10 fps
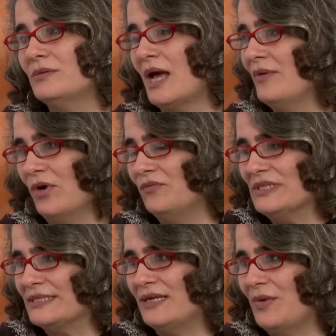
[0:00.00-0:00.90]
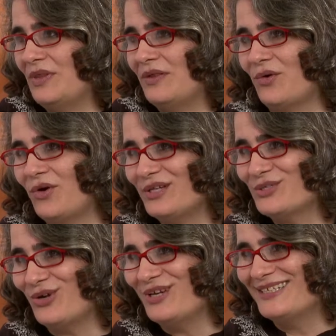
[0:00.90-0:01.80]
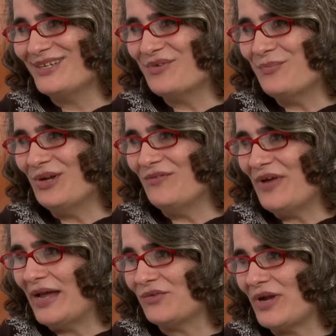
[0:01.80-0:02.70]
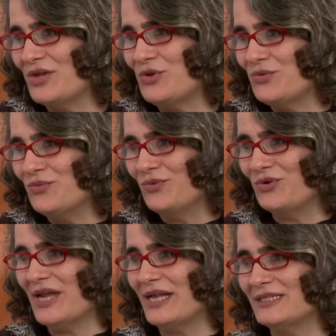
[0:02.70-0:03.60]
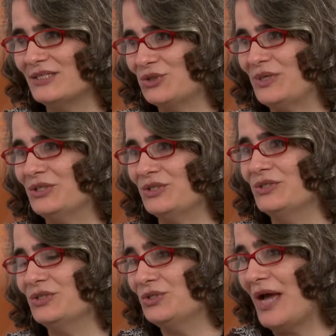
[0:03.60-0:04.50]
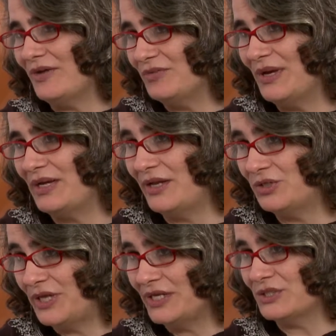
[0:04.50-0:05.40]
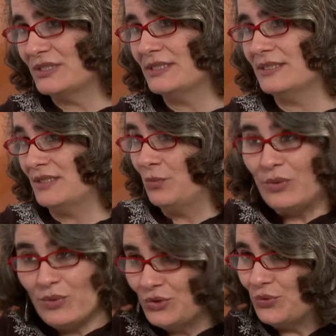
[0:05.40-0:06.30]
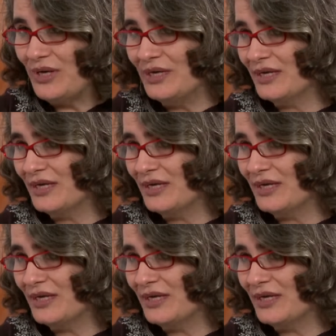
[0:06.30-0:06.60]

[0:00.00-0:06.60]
obviously, I mean, it's a ripple effect, right? You create situations, you have a better education system. When we do, India